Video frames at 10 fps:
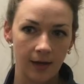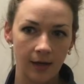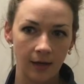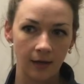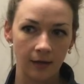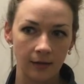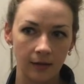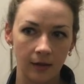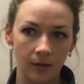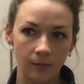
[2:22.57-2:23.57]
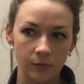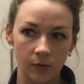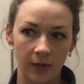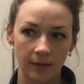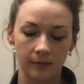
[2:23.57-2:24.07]
and
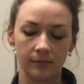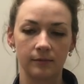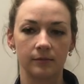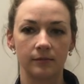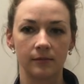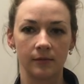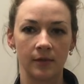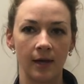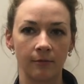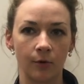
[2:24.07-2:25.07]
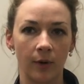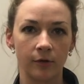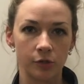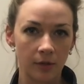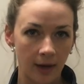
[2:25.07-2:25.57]
so that
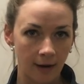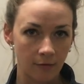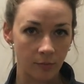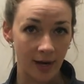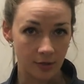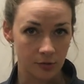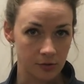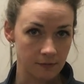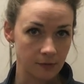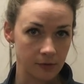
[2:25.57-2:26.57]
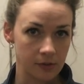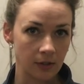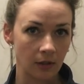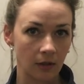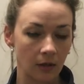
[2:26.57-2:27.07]
requires you to have a bachelor's of
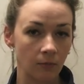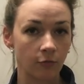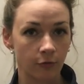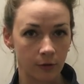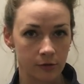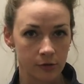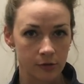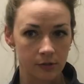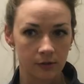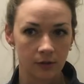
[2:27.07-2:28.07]
nursing first.